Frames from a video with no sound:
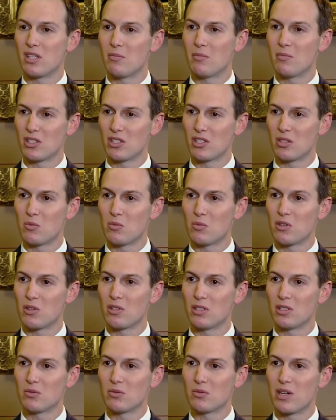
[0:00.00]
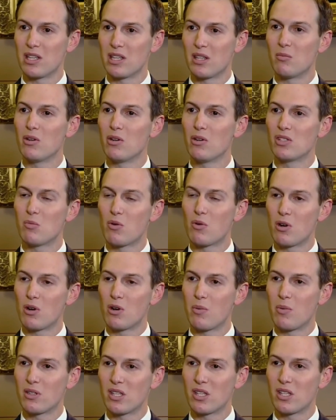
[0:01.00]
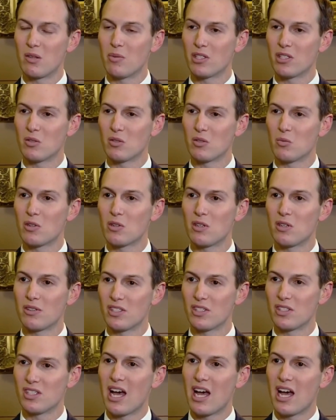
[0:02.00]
to the Muslim world, right? The most important part to the Muslim world is